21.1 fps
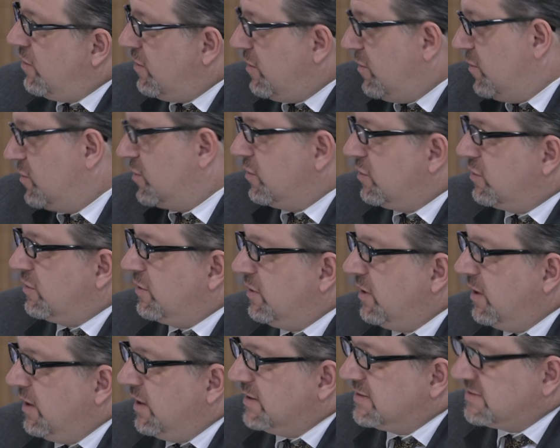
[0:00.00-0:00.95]
or her
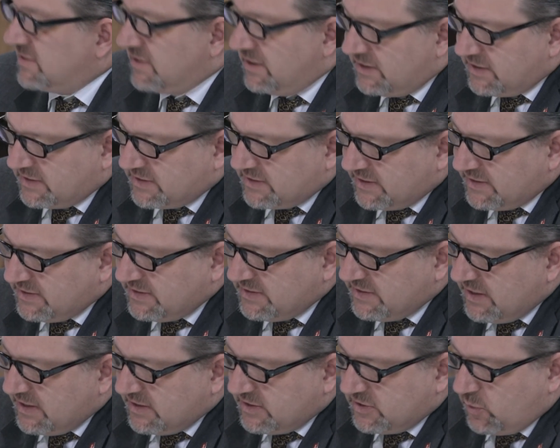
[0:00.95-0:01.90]

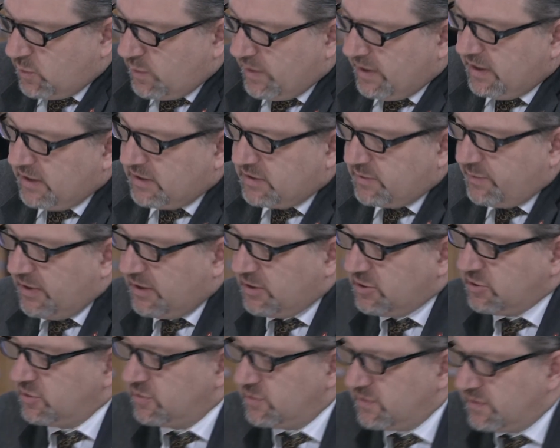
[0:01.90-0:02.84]
citizens, so we need to make sure